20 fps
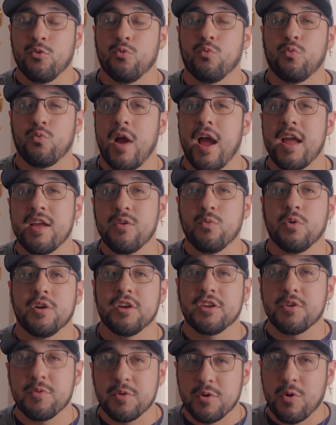right
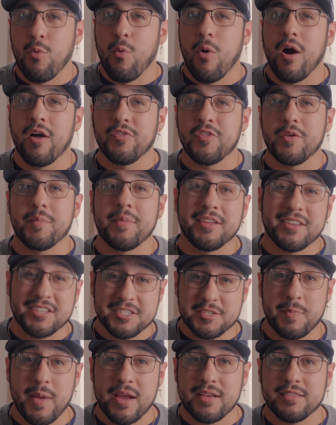where you would want them and
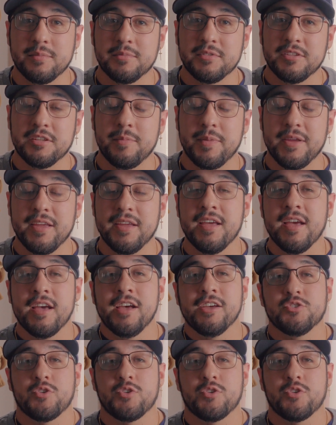expect them to be.